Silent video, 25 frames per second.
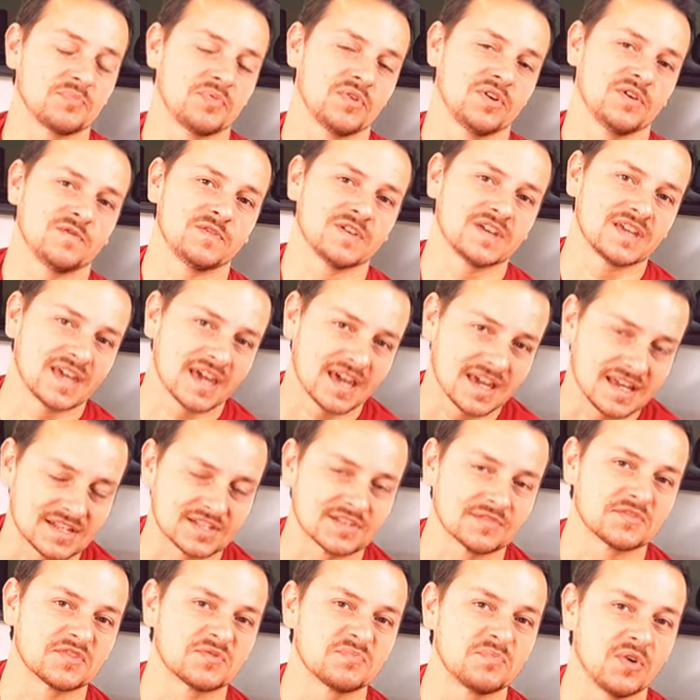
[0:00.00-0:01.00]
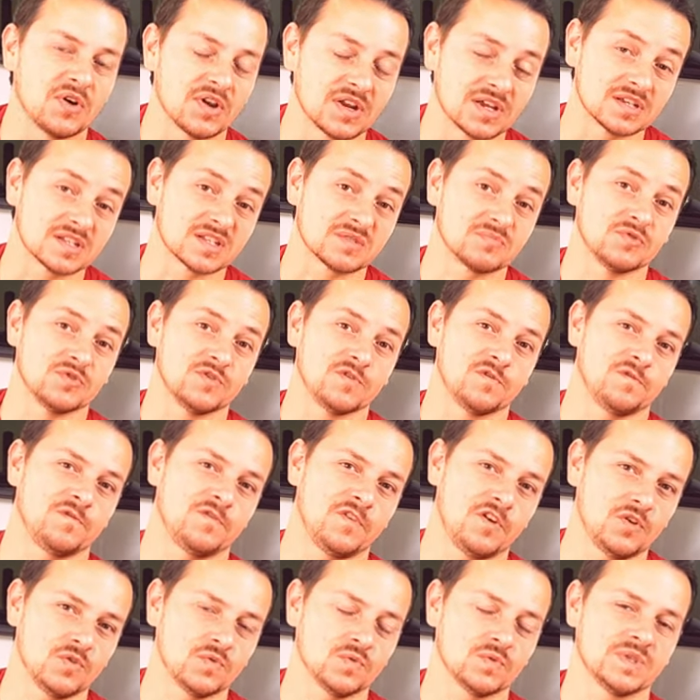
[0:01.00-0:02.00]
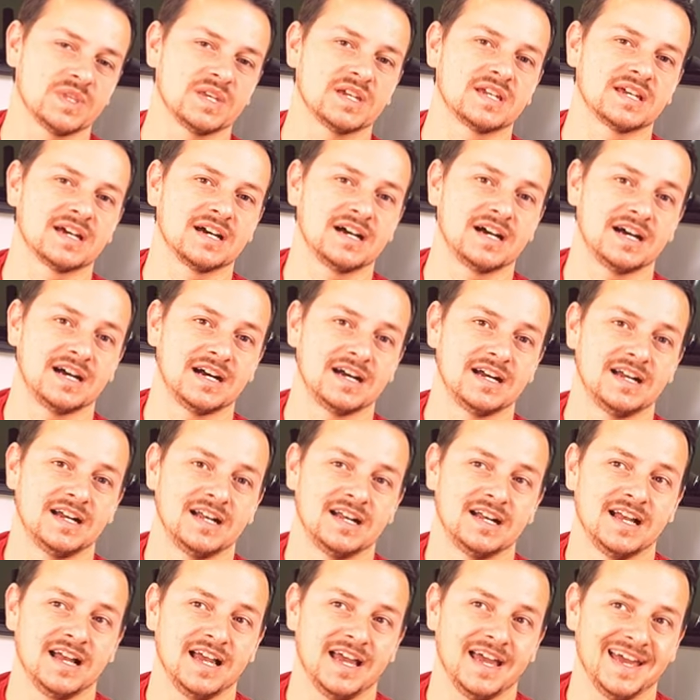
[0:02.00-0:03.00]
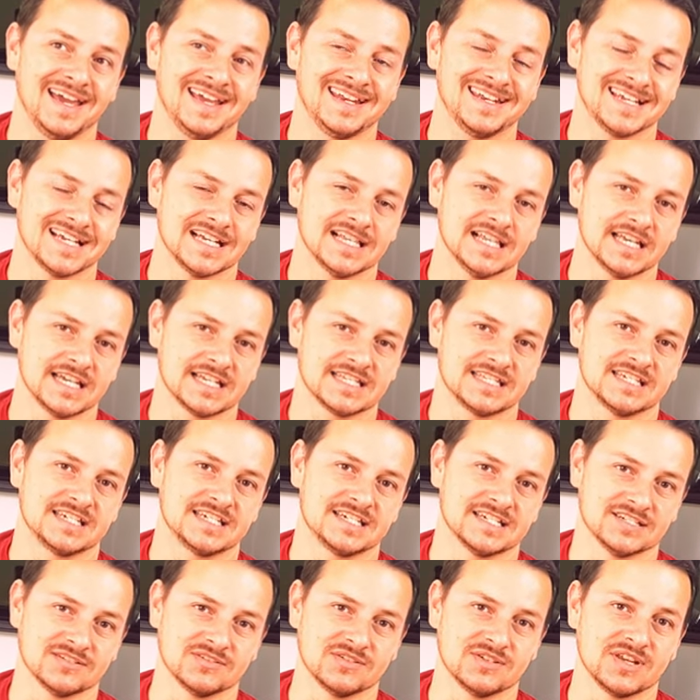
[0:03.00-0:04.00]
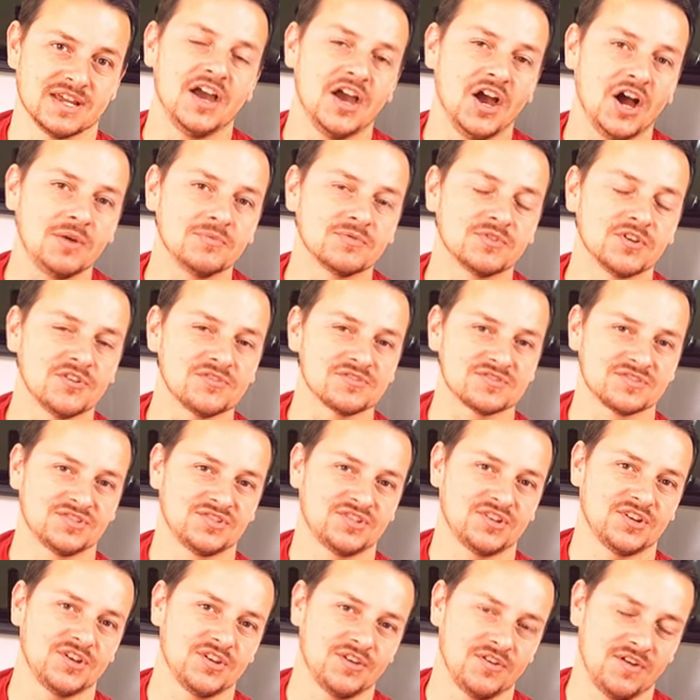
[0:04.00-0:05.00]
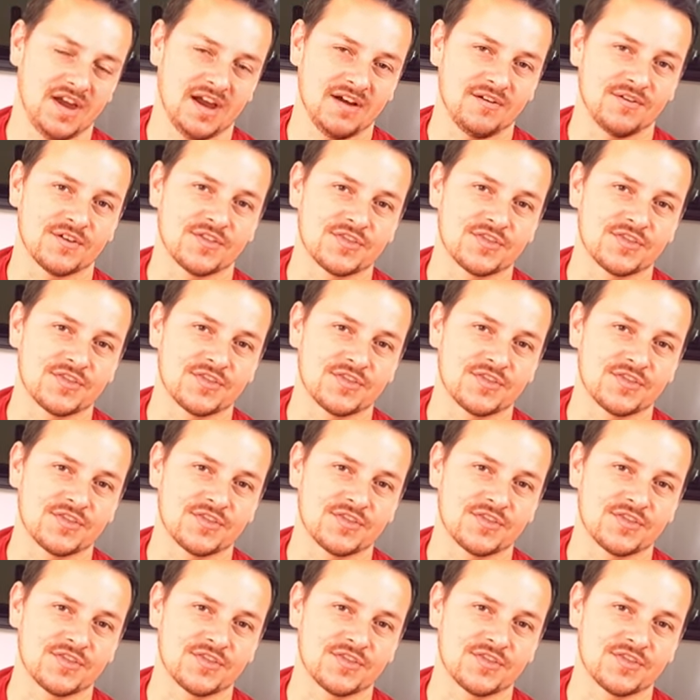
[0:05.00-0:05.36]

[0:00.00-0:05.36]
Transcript: perfect case of spotting a small fault with the car and neglecting it. I'm going to show you how a